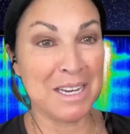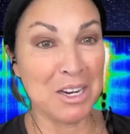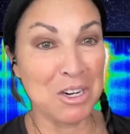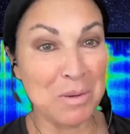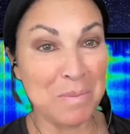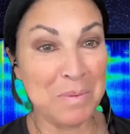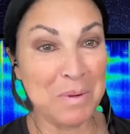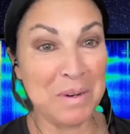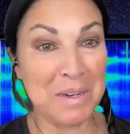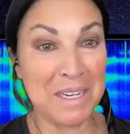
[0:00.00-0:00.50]

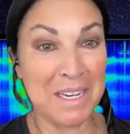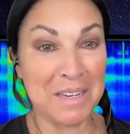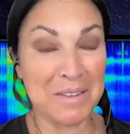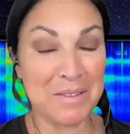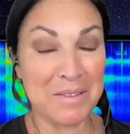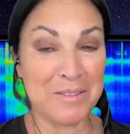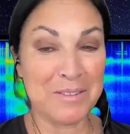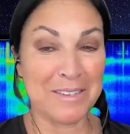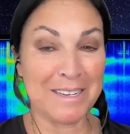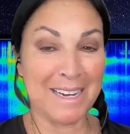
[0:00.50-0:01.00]
airport
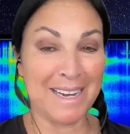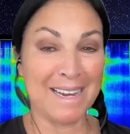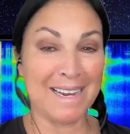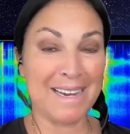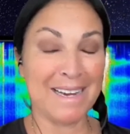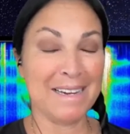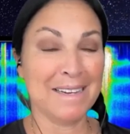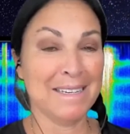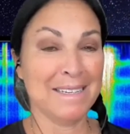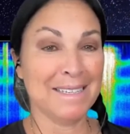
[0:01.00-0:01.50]

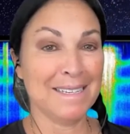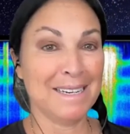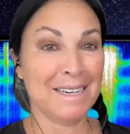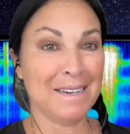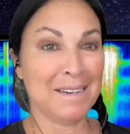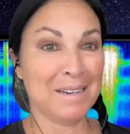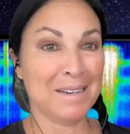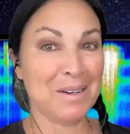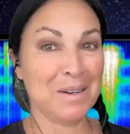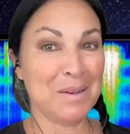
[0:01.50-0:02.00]
yesterday,
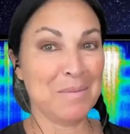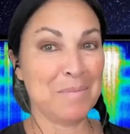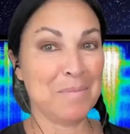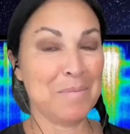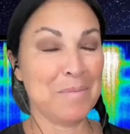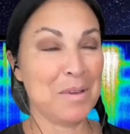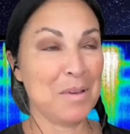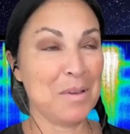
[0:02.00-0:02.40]
the